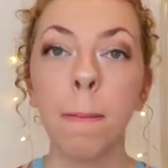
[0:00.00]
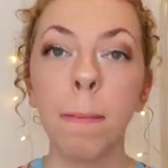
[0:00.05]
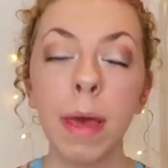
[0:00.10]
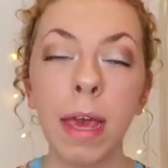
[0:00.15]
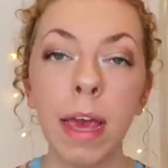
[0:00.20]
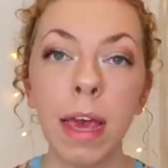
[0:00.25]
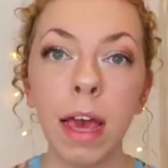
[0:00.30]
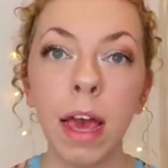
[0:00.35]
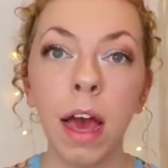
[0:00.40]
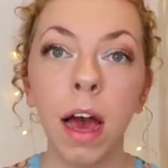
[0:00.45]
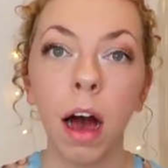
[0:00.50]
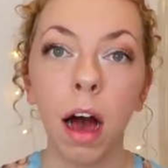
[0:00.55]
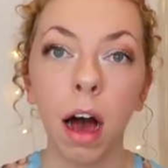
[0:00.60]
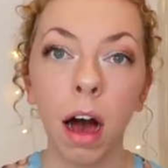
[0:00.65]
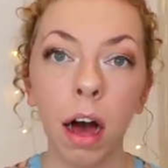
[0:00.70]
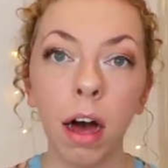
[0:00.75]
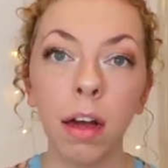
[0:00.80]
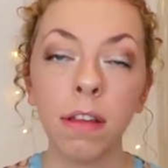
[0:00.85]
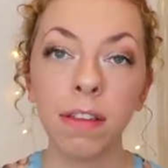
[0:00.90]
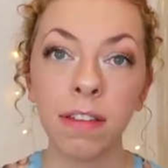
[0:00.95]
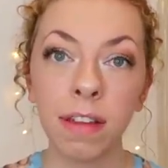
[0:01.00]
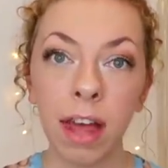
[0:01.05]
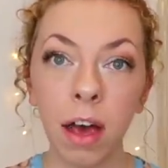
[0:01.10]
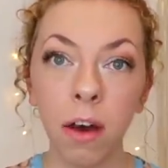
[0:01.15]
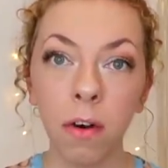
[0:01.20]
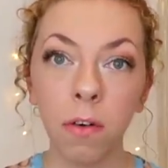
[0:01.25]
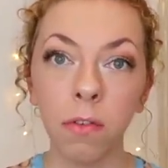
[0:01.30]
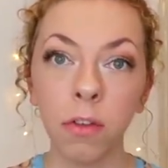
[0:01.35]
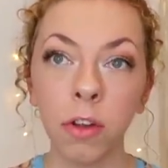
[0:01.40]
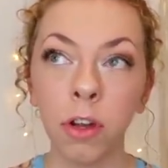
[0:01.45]
be
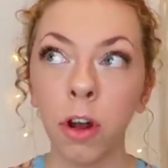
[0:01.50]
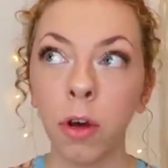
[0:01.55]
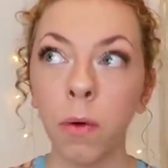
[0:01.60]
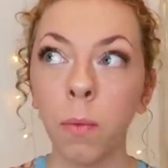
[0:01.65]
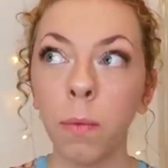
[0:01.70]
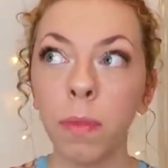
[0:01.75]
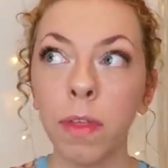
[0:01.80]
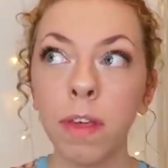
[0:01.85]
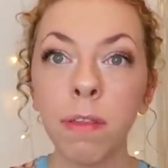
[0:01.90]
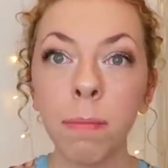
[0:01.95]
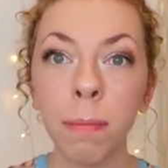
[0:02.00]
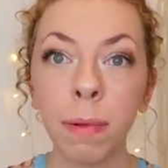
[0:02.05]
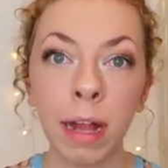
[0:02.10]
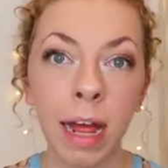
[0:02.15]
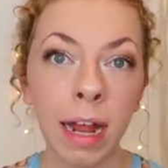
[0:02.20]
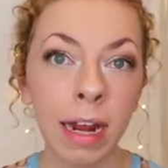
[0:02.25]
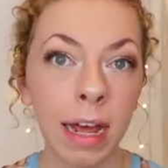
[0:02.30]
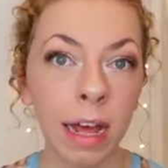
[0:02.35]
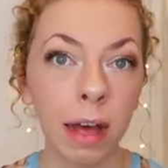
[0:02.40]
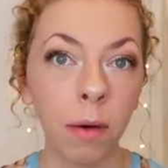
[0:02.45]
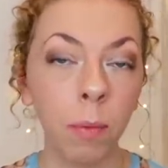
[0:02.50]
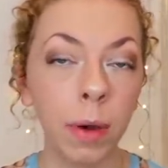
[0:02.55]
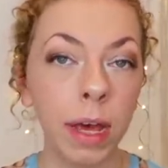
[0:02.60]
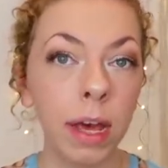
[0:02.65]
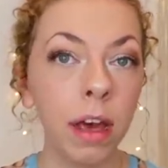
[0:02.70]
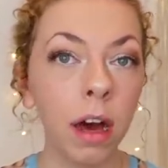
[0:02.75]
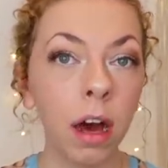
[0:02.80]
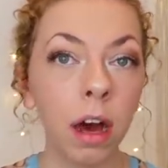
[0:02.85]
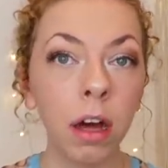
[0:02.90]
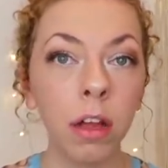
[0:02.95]
ourselves. You know, this planet,
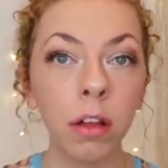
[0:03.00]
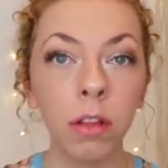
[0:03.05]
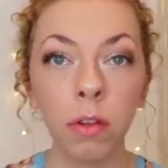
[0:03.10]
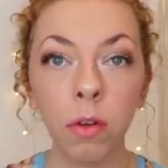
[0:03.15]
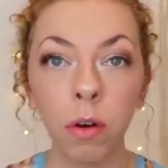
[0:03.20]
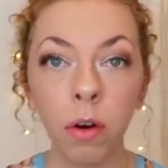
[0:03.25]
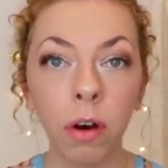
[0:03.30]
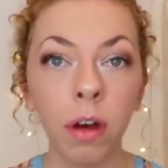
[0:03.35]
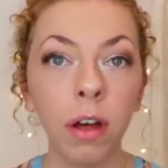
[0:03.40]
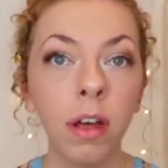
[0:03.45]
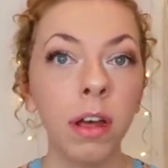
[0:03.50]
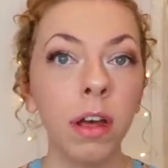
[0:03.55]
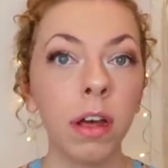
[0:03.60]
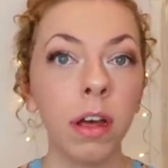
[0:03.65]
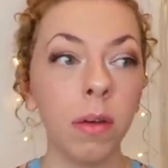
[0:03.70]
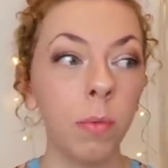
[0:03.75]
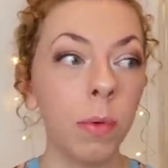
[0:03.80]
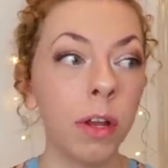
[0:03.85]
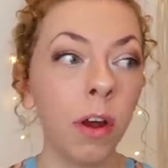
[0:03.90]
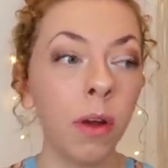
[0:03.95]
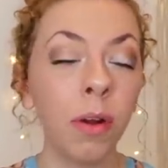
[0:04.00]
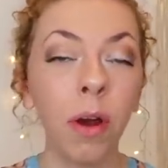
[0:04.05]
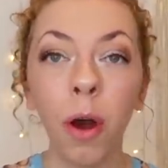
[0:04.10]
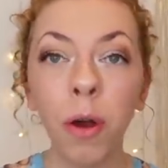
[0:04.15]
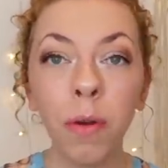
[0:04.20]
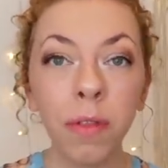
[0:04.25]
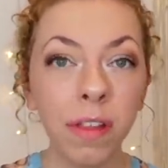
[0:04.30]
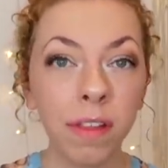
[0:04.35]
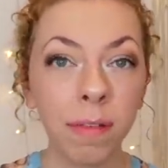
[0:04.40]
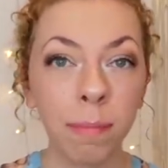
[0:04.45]
we are not we don't
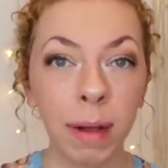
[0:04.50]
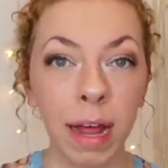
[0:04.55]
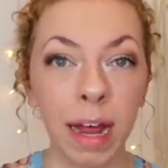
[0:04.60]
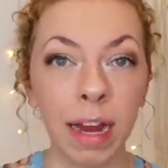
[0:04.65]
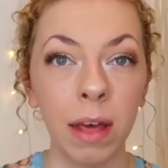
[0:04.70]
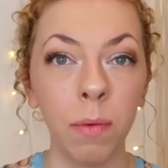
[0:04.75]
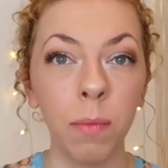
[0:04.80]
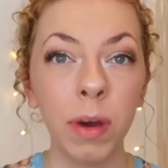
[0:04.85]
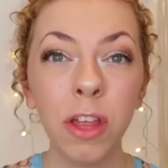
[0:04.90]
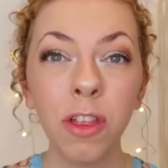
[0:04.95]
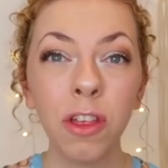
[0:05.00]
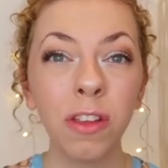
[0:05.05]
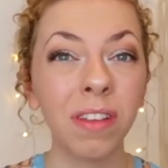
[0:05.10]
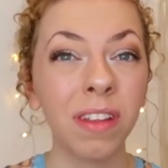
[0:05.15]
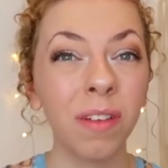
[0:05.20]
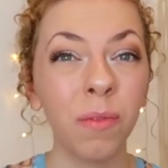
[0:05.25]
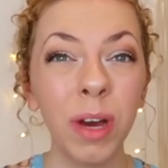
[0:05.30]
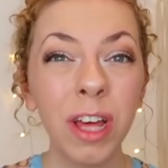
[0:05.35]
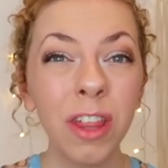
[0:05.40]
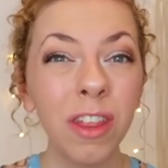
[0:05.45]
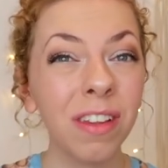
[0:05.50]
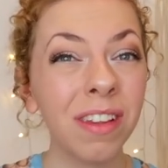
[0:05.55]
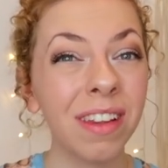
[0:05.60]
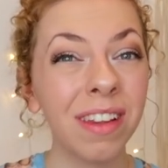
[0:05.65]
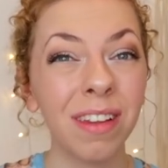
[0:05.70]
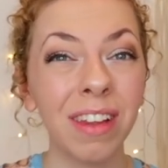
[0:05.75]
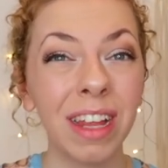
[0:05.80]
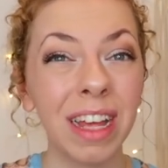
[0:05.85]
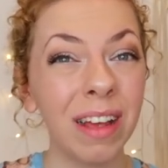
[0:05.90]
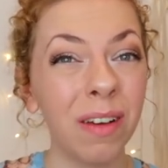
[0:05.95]
own this planet. We're just we're just
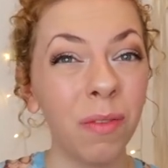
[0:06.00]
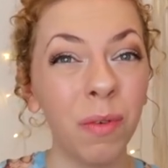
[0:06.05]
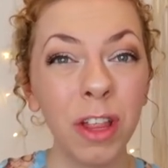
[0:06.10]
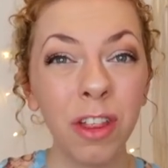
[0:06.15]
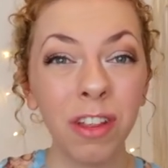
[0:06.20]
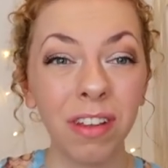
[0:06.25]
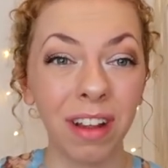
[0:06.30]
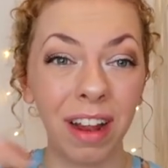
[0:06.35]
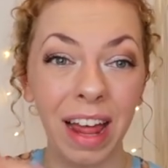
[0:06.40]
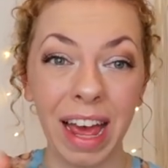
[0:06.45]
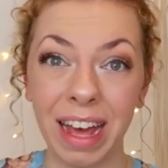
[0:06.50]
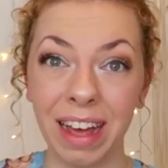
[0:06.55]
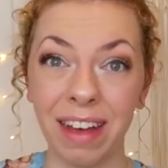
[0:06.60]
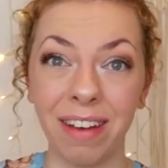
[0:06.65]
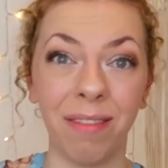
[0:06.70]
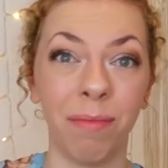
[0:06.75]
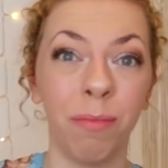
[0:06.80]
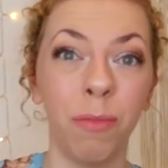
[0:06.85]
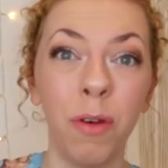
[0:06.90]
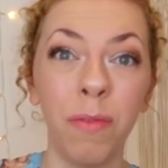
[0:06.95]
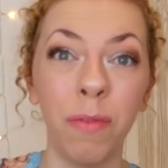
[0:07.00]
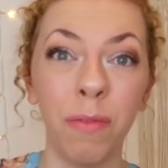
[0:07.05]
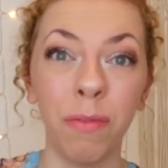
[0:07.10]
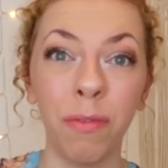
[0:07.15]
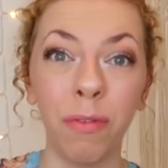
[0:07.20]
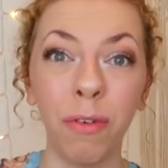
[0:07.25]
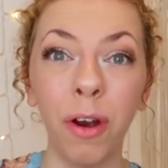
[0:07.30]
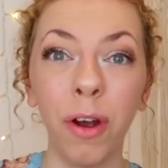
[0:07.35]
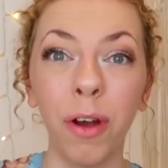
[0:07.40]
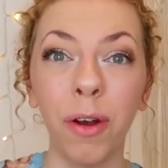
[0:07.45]
we're just like moving
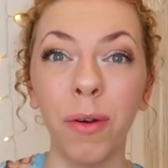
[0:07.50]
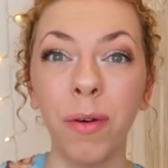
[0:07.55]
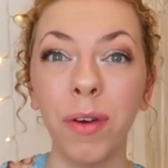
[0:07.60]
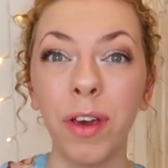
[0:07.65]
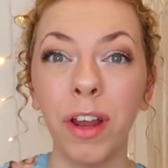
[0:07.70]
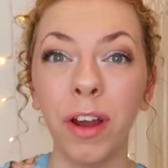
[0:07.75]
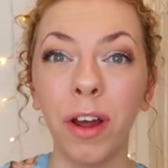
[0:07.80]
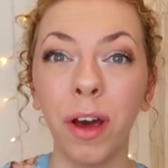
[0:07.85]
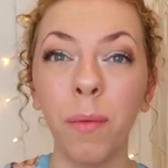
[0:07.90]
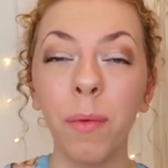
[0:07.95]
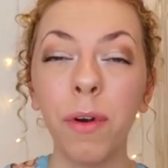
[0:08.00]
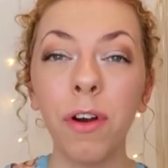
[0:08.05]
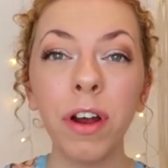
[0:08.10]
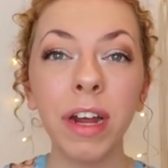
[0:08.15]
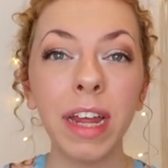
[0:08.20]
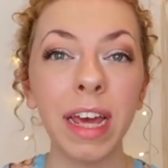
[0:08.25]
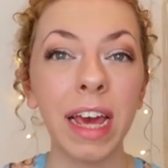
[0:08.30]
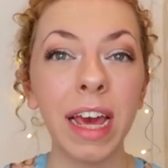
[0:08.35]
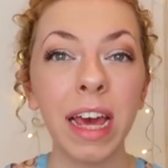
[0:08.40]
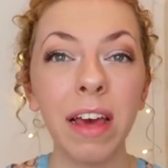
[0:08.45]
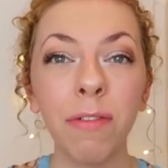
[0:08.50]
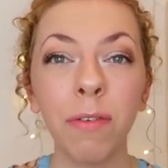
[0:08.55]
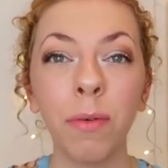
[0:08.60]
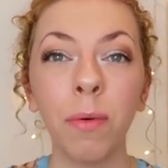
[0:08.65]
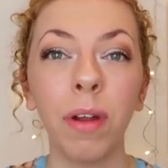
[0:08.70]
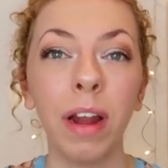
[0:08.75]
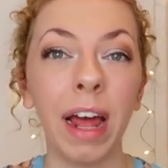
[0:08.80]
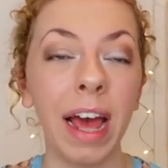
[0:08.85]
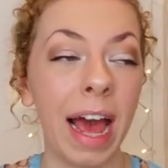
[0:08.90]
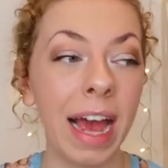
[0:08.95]
through, you know. We're only here for
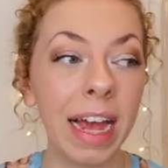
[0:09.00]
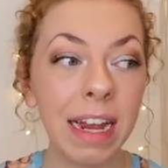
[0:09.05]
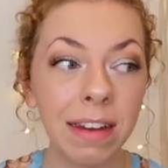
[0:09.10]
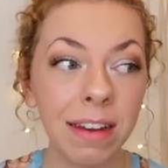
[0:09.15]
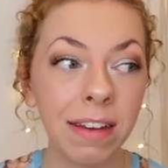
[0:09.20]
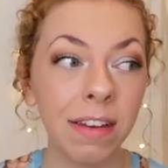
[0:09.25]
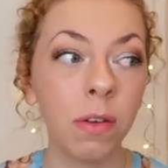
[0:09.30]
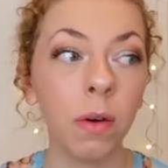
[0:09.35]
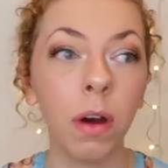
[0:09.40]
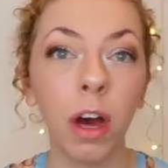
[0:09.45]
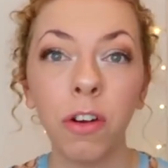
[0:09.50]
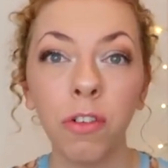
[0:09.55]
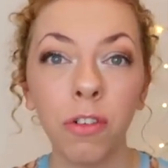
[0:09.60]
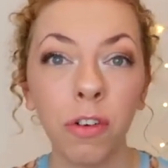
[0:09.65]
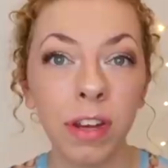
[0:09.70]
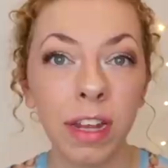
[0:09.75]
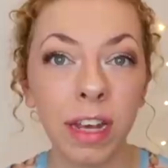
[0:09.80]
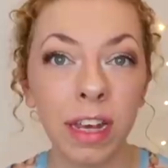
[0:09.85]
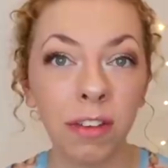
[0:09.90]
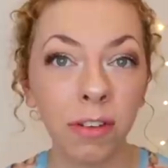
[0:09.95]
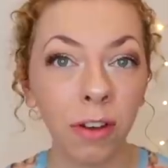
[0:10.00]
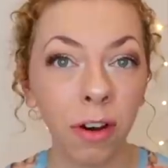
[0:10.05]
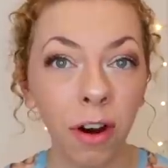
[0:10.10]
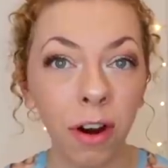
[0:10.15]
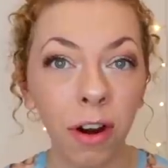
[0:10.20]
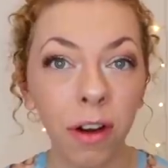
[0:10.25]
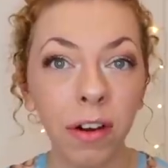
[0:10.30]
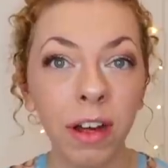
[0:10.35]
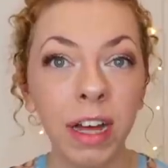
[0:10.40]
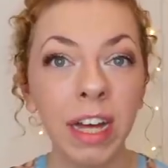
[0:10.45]
what like 80 to 100 years,
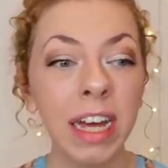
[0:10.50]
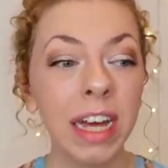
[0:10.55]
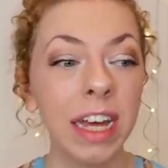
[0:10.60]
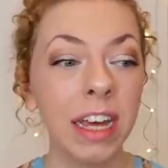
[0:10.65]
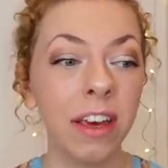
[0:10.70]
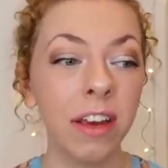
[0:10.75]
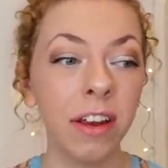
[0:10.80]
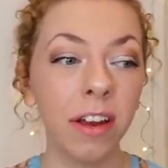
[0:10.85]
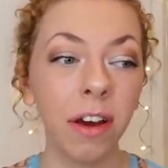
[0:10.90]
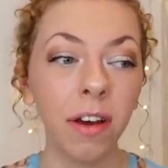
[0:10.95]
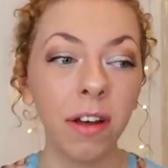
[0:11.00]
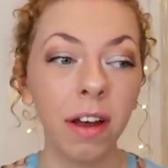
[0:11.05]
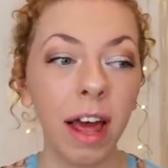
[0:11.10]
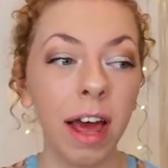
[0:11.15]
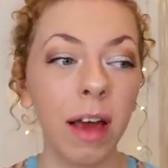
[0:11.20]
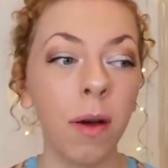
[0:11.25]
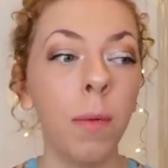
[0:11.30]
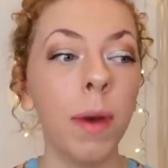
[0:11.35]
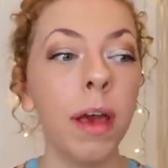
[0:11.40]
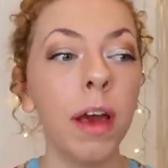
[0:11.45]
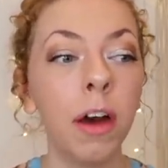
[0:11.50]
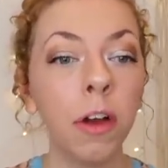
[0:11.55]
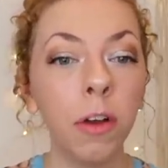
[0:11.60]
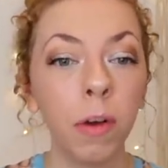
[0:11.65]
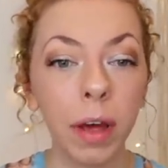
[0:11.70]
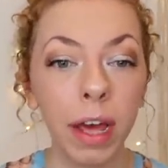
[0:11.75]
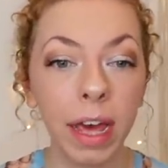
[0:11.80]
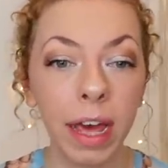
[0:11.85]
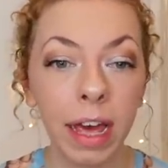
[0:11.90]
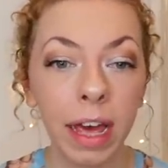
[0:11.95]
girl. You know, like we are
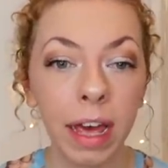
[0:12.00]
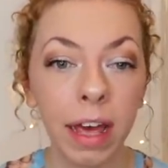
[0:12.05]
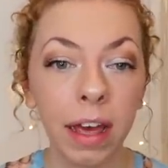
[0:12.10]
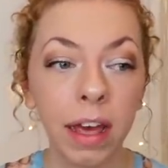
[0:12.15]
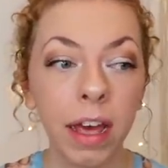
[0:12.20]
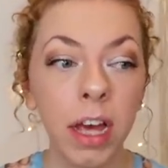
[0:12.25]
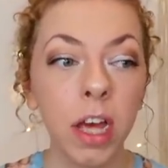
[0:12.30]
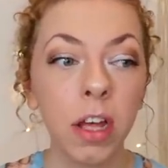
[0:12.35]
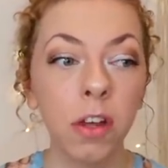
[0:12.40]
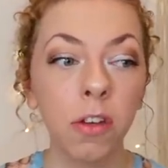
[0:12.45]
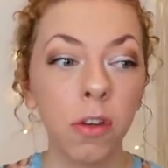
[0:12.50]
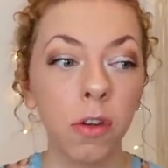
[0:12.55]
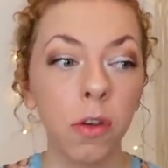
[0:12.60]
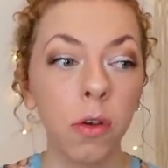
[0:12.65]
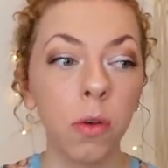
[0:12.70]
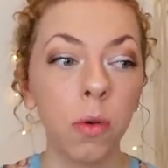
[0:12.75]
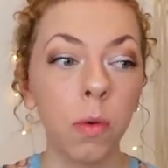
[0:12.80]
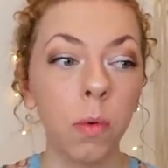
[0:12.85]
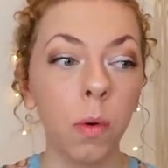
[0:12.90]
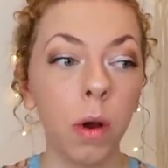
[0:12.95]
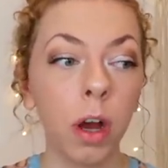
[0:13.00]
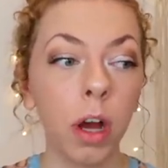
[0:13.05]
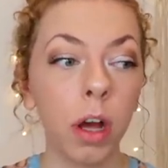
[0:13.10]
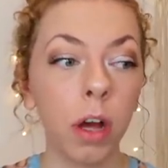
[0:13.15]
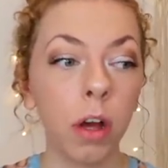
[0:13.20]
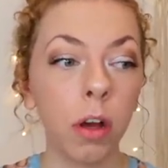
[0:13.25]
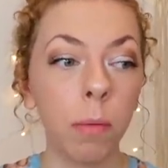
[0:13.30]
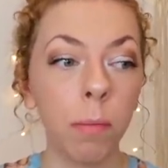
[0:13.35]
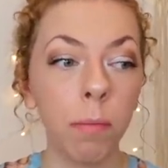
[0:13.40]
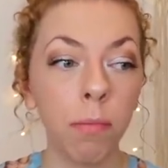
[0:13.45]
not here to
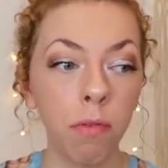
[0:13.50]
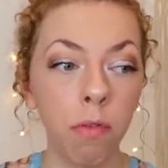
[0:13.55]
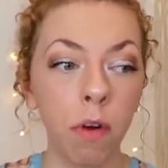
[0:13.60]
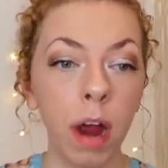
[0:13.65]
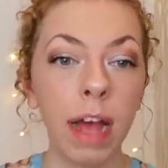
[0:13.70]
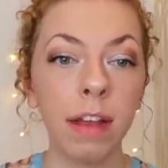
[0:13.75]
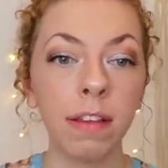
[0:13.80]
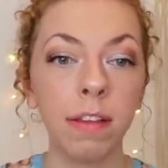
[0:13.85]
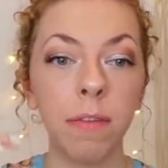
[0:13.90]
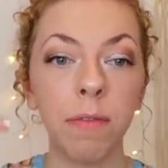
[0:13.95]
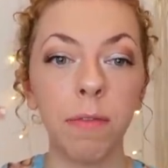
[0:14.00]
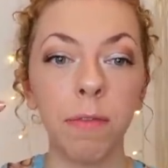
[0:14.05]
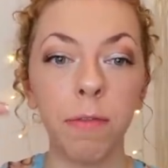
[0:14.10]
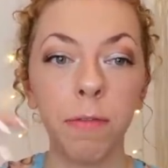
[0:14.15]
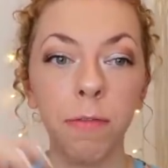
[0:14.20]
compress and